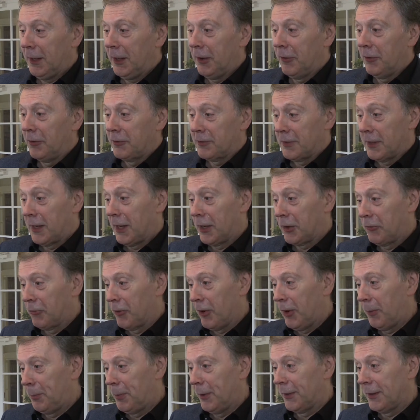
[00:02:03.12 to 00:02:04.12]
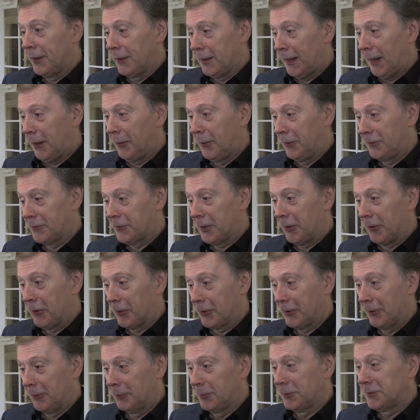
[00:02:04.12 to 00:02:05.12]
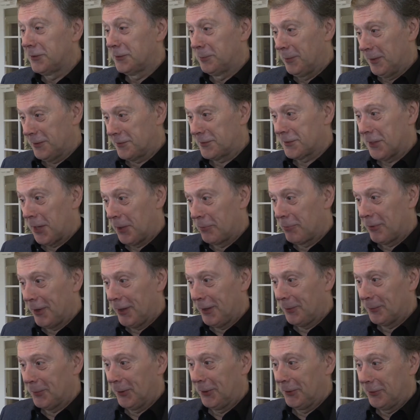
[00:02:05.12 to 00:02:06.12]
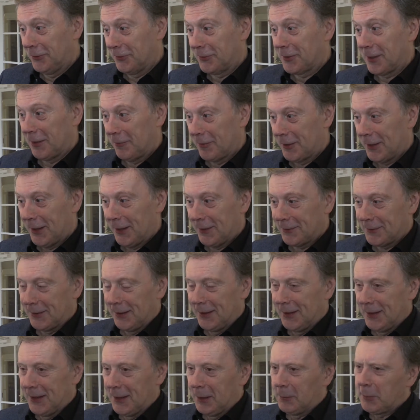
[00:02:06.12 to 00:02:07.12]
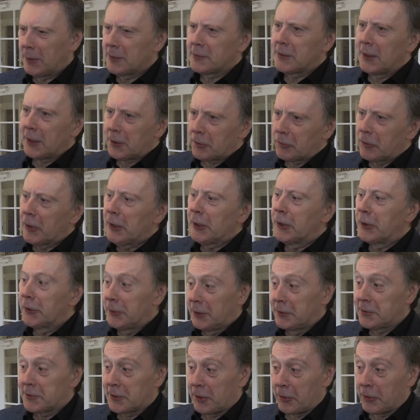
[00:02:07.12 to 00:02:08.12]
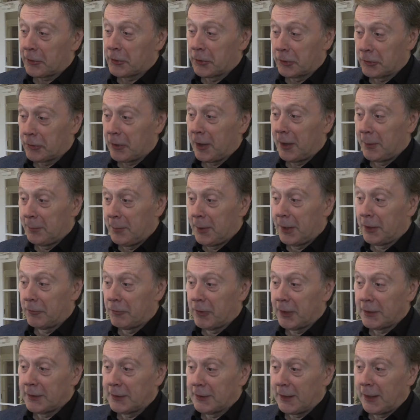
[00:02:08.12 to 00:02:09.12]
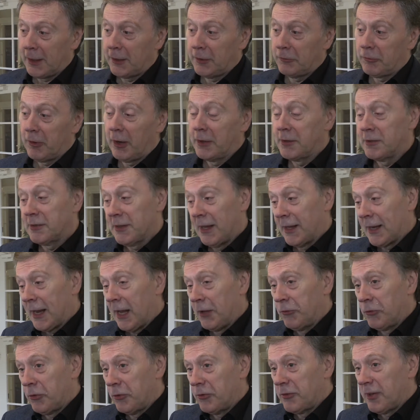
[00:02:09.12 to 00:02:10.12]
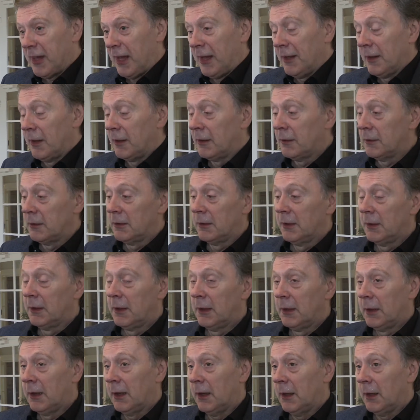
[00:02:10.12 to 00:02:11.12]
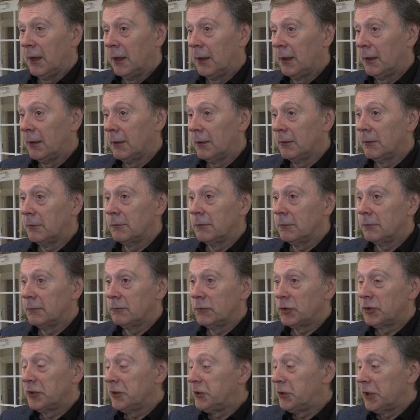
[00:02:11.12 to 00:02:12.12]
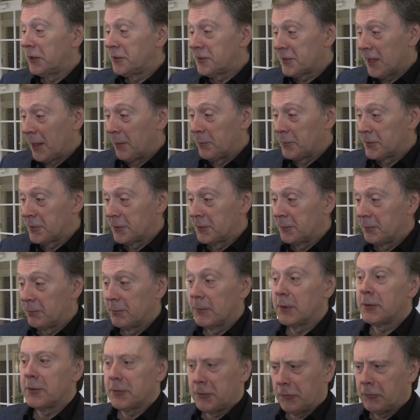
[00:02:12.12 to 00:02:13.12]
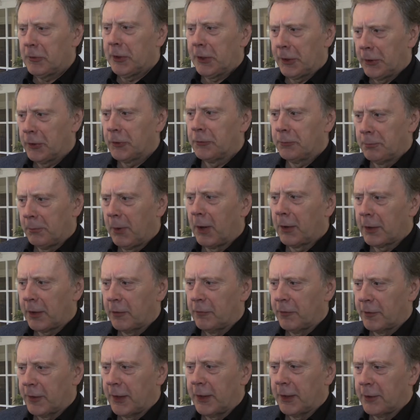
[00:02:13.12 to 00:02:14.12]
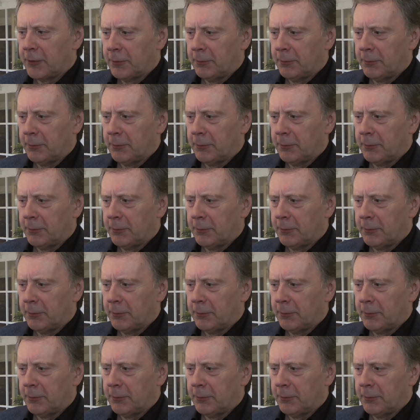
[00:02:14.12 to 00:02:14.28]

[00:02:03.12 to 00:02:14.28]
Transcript: eras that I grew up in are now historical, which is a bit sobering when you discover that. But there's a lot of really good historical crime being written now. Writers like Andrew Taylor, C.J. Samson. There's a really good market for that.